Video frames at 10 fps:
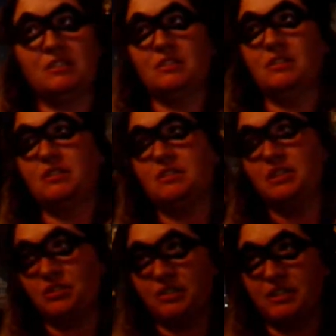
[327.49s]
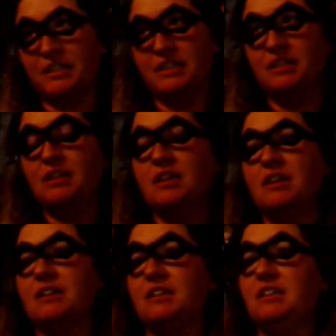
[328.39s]
the theater cut
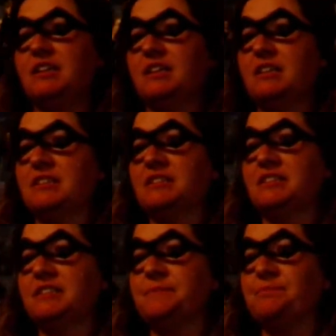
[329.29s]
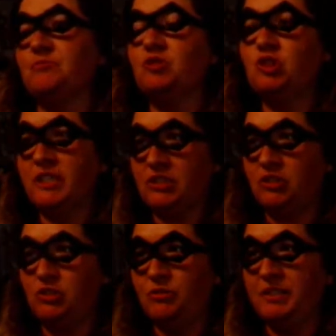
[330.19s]
he is just
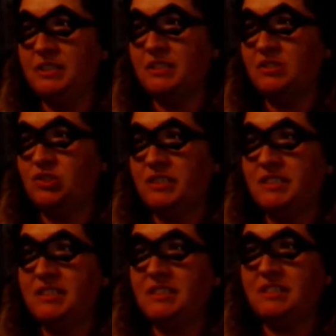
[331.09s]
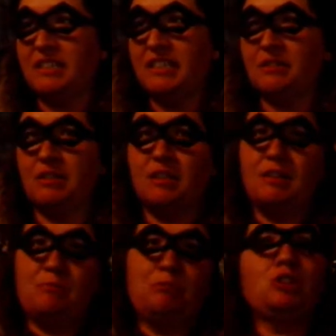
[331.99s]
doing it, just saying
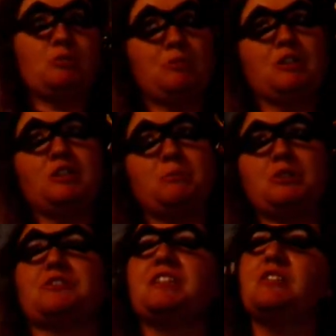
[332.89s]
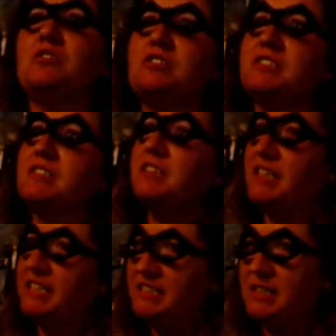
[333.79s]
mother, mother, mother. He looks
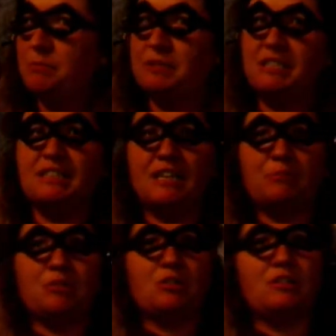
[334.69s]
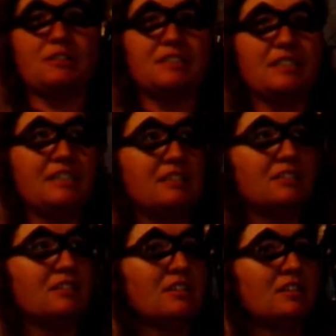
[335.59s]
like something that belongs in
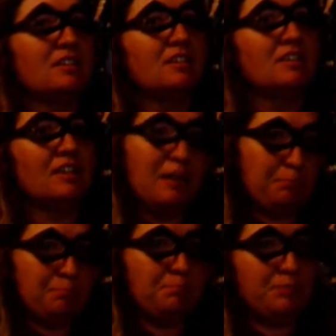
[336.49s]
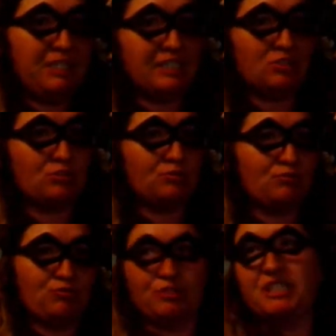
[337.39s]
a
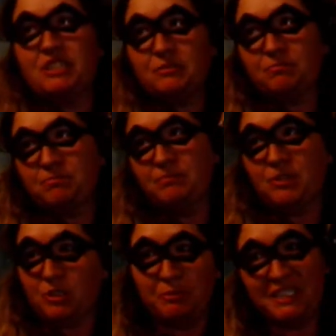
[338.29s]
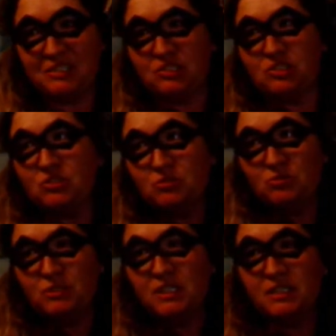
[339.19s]
PS3 or PS2
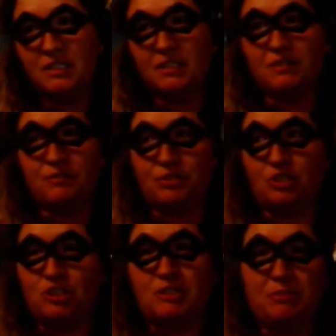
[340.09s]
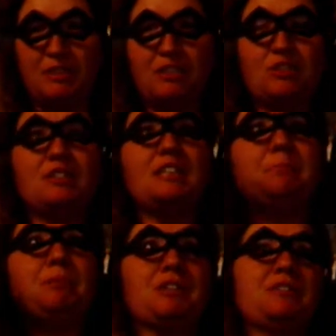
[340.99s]
version. He looks a lot
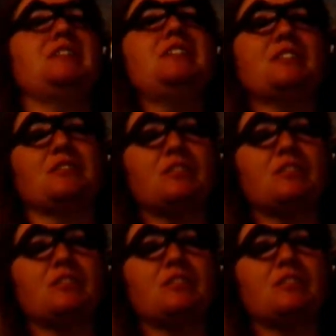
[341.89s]
better here